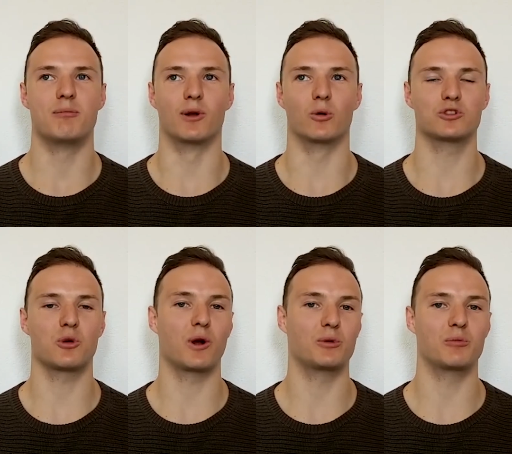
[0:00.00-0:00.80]
but
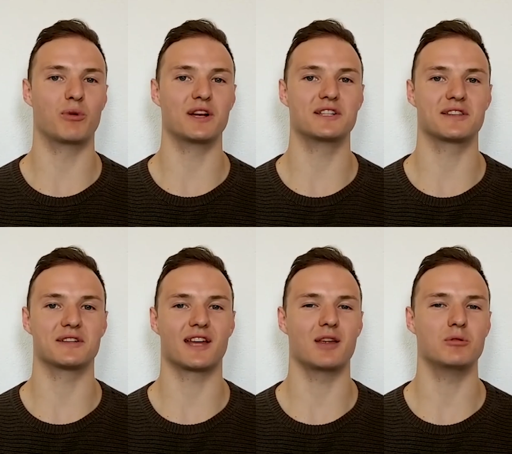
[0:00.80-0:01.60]
also what we bring to the
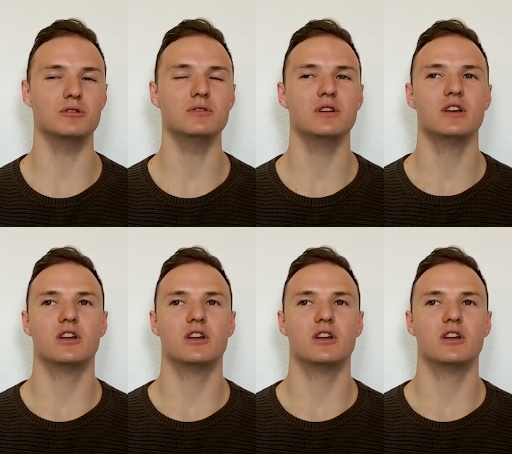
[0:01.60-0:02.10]
table.